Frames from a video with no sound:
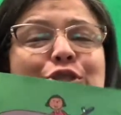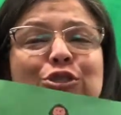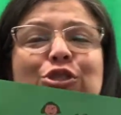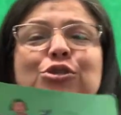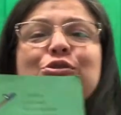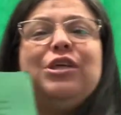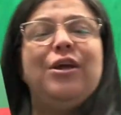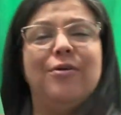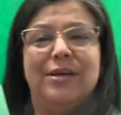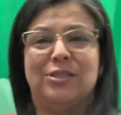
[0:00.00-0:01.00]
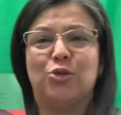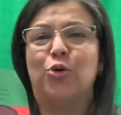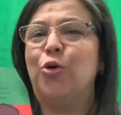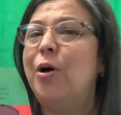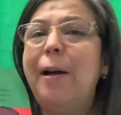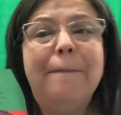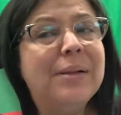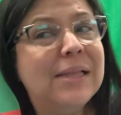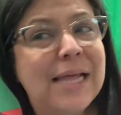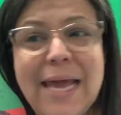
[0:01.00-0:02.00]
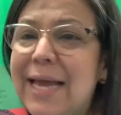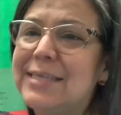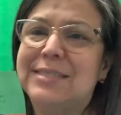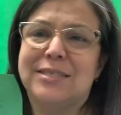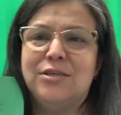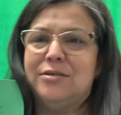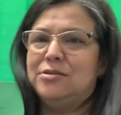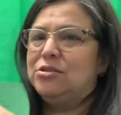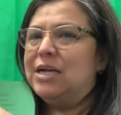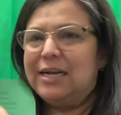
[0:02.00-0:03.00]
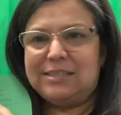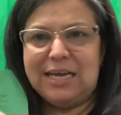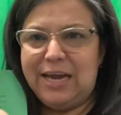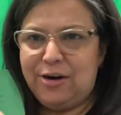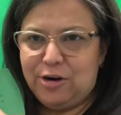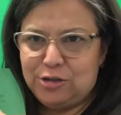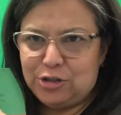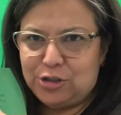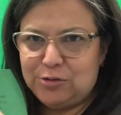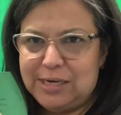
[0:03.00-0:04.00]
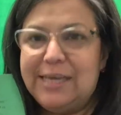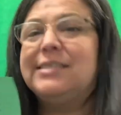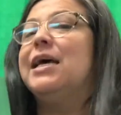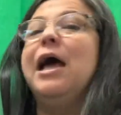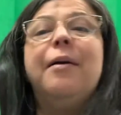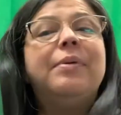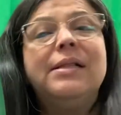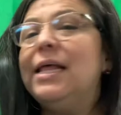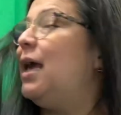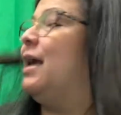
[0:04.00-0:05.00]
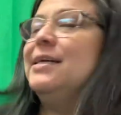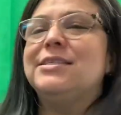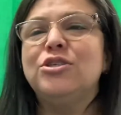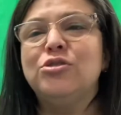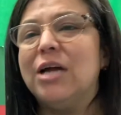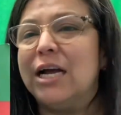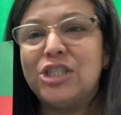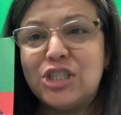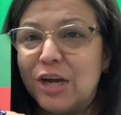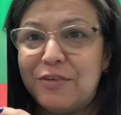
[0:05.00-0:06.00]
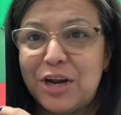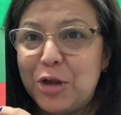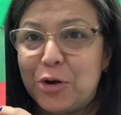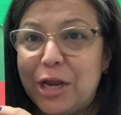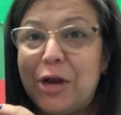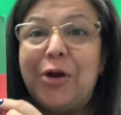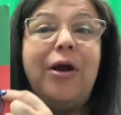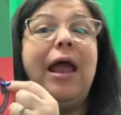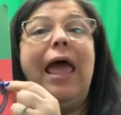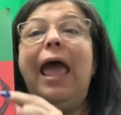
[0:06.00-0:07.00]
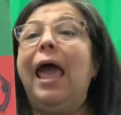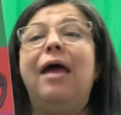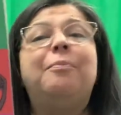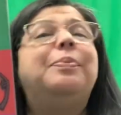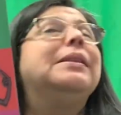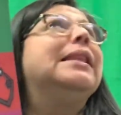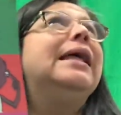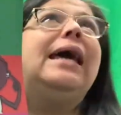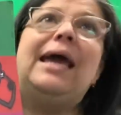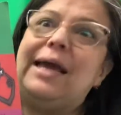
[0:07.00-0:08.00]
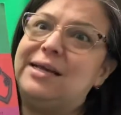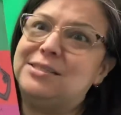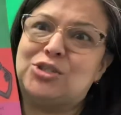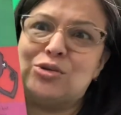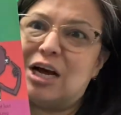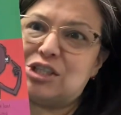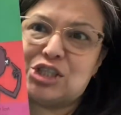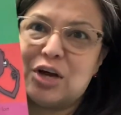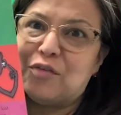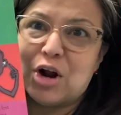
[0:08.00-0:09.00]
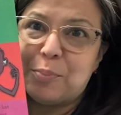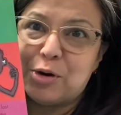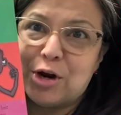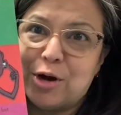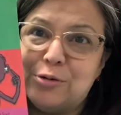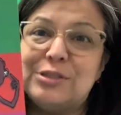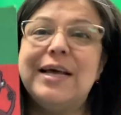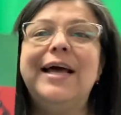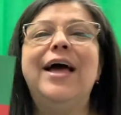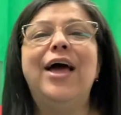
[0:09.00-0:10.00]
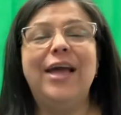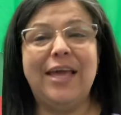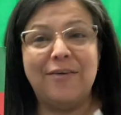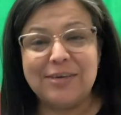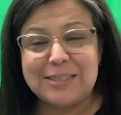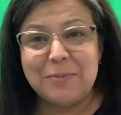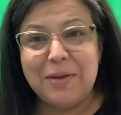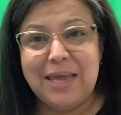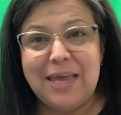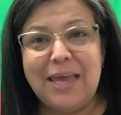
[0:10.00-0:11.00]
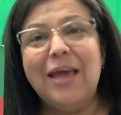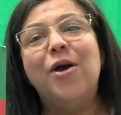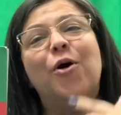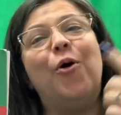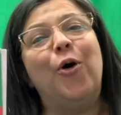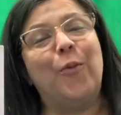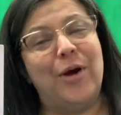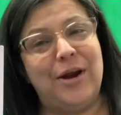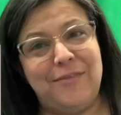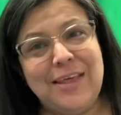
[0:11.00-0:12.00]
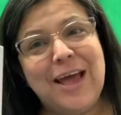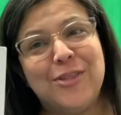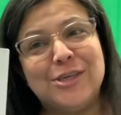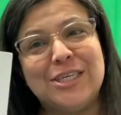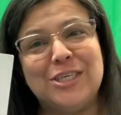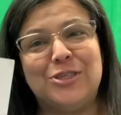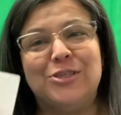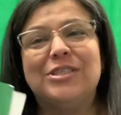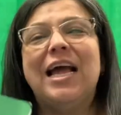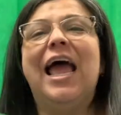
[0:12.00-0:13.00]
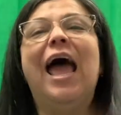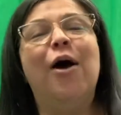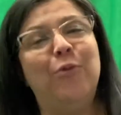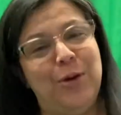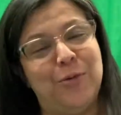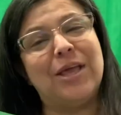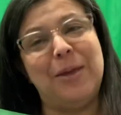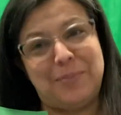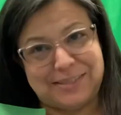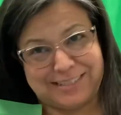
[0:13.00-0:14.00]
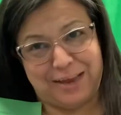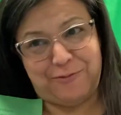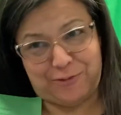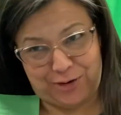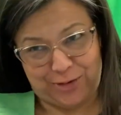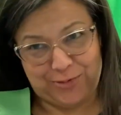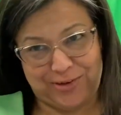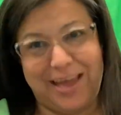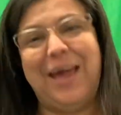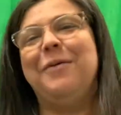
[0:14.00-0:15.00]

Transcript: tooth here at school, please do not tie it on your shoelace. Please do not shove it in your ear. And please do not shove it up your nose. Give it to me or one of the other teachers and we will keep it safe for you, okay?